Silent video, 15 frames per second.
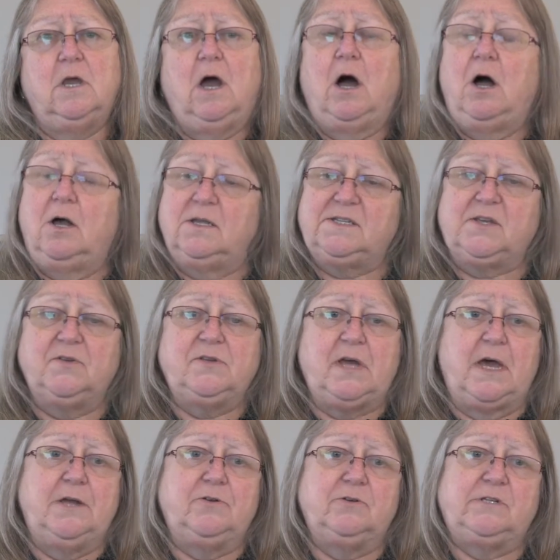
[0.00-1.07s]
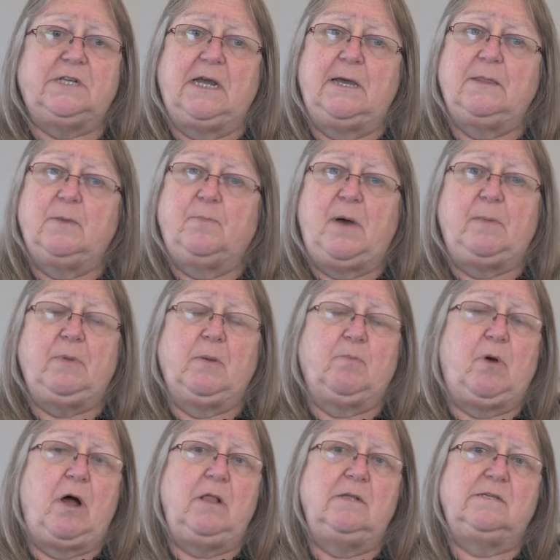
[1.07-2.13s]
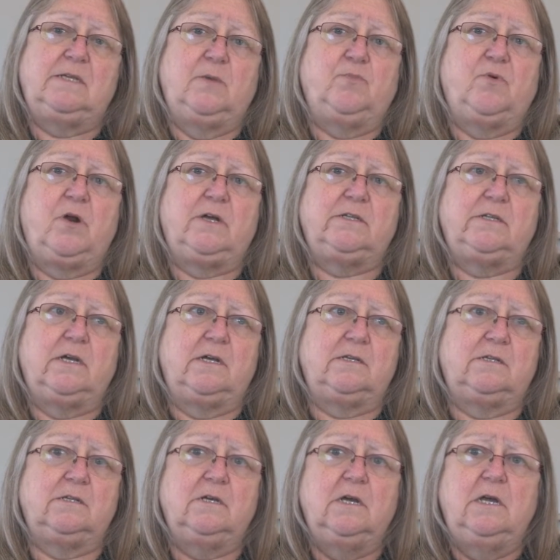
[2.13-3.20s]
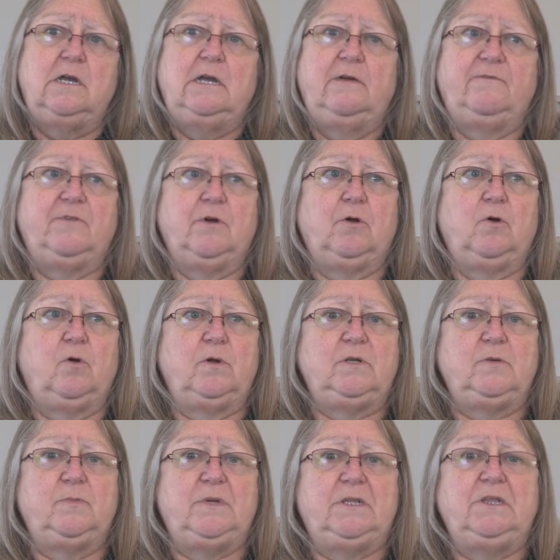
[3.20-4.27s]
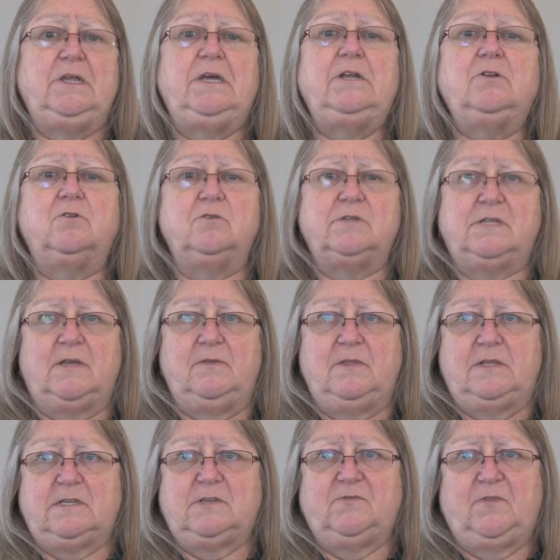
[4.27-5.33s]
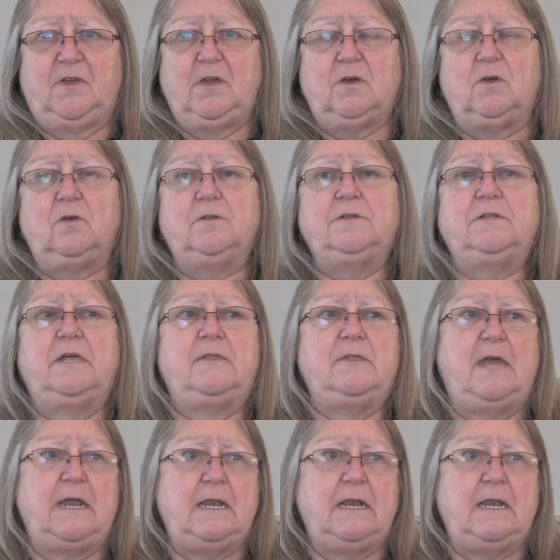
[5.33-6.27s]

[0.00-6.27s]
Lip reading: Also to understand the public policy process. If they're going to be leaders in this field, then they